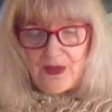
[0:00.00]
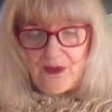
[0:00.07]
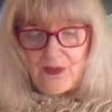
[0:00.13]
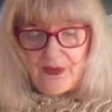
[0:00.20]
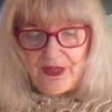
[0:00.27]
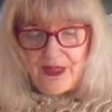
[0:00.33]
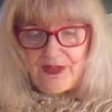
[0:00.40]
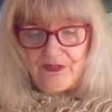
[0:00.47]

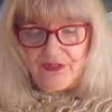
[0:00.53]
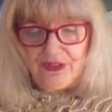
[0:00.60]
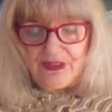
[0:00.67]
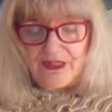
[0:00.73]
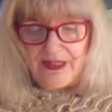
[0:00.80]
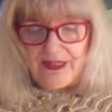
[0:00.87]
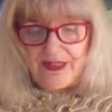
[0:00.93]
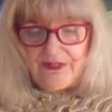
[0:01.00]
"We have to
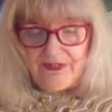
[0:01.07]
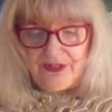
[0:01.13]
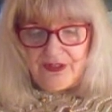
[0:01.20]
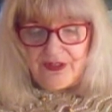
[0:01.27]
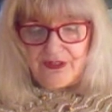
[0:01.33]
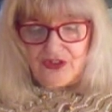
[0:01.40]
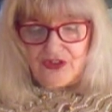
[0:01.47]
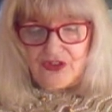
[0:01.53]
get out of
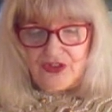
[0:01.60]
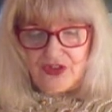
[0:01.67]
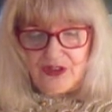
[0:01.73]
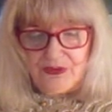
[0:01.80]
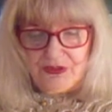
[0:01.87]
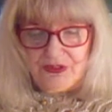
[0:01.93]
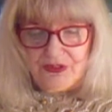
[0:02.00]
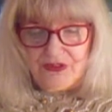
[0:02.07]
here," Shirley
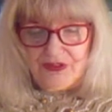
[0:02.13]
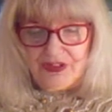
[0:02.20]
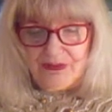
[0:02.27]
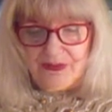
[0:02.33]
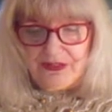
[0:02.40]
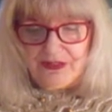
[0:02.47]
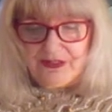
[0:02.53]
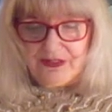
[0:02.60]
was
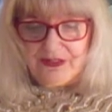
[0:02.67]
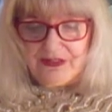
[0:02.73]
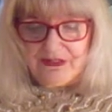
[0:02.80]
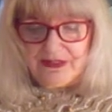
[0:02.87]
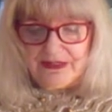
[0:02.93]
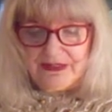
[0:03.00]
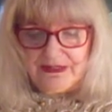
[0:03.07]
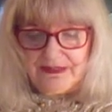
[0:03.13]
screaming
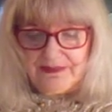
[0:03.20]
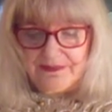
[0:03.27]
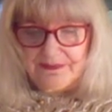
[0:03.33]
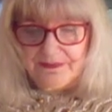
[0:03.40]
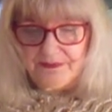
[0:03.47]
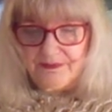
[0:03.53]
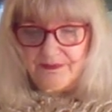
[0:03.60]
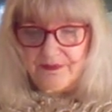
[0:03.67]
hysterically.
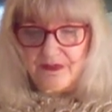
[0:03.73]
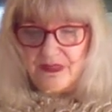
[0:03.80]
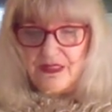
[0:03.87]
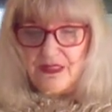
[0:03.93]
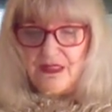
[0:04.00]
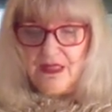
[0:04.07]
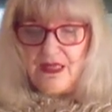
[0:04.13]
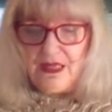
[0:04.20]

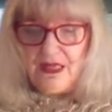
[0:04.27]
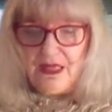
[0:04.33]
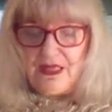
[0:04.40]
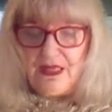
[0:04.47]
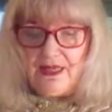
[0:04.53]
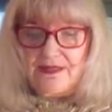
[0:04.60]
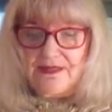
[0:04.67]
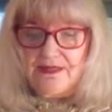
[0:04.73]

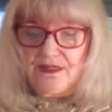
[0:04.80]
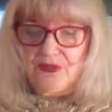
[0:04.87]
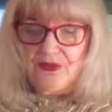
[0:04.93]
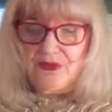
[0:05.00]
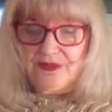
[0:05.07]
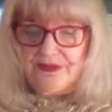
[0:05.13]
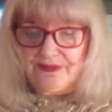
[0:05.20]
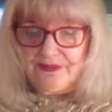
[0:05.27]
So
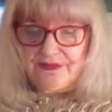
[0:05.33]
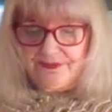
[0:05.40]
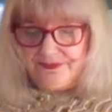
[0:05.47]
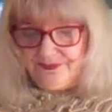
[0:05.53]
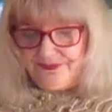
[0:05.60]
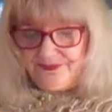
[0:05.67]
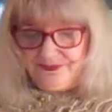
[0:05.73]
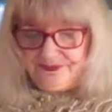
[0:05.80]

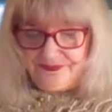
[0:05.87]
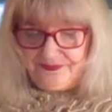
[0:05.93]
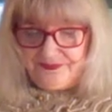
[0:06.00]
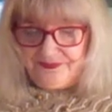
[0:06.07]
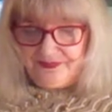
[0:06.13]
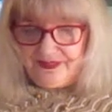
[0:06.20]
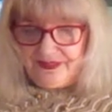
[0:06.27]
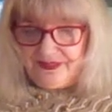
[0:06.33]

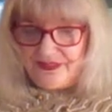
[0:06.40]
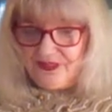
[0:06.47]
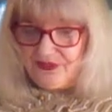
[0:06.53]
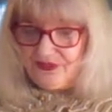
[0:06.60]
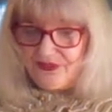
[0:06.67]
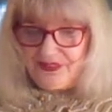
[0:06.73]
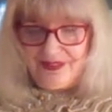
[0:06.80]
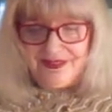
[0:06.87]
this
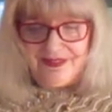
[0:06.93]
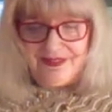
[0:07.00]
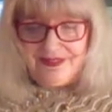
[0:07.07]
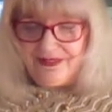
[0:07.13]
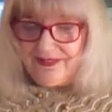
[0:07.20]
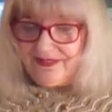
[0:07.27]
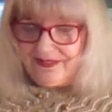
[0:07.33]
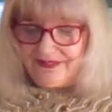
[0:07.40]
goes on,
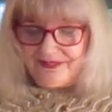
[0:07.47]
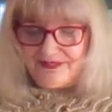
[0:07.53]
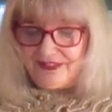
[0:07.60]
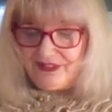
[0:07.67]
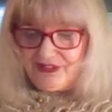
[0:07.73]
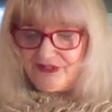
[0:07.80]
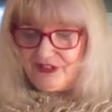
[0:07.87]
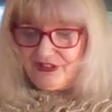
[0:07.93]
and it
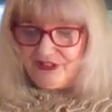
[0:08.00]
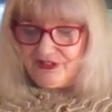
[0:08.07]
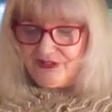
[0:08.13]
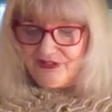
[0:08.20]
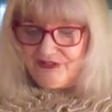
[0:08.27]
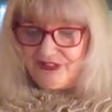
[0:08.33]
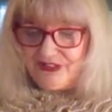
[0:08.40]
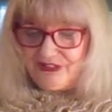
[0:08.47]
gets really,
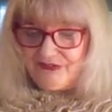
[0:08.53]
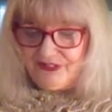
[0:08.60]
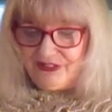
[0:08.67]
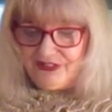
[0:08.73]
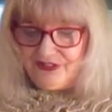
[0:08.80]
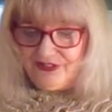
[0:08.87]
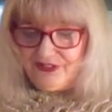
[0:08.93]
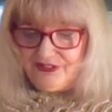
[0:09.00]
really, really
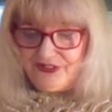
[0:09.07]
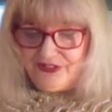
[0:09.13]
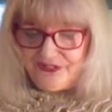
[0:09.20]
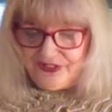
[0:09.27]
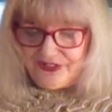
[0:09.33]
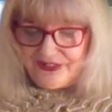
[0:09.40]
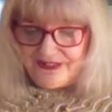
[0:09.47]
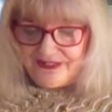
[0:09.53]

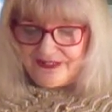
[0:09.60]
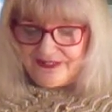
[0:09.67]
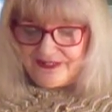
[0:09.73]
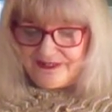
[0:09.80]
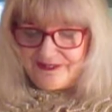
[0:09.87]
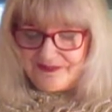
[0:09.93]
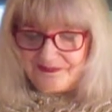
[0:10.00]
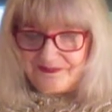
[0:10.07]
horrific.
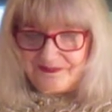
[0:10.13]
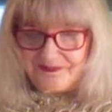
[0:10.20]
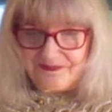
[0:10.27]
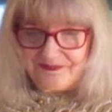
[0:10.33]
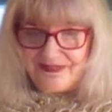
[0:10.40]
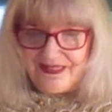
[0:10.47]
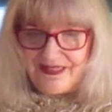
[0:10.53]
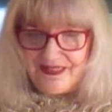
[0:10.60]

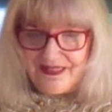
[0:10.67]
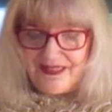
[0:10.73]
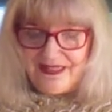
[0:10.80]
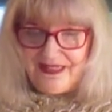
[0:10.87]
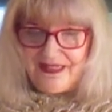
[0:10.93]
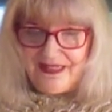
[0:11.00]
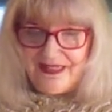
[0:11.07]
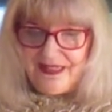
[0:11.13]

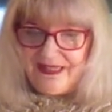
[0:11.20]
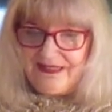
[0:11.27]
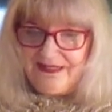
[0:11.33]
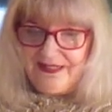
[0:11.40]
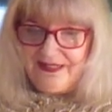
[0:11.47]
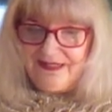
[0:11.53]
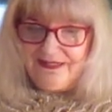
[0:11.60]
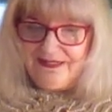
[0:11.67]
And
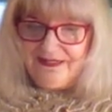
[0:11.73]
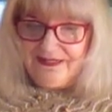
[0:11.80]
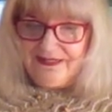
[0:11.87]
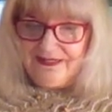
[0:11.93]
then